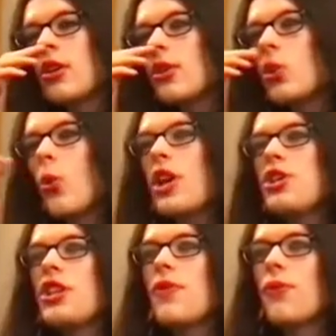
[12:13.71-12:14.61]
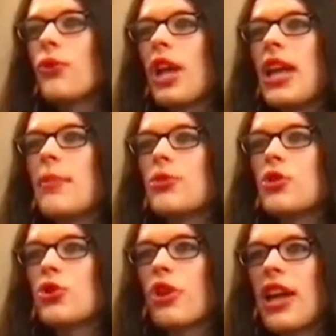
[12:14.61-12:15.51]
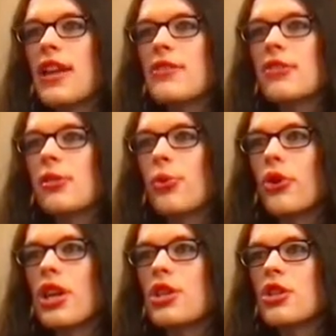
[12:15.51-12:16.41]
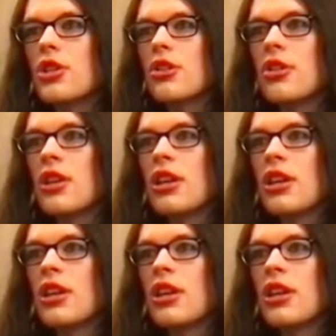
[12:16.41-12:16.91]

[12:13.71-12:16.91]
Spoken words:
the way she framed trans liberation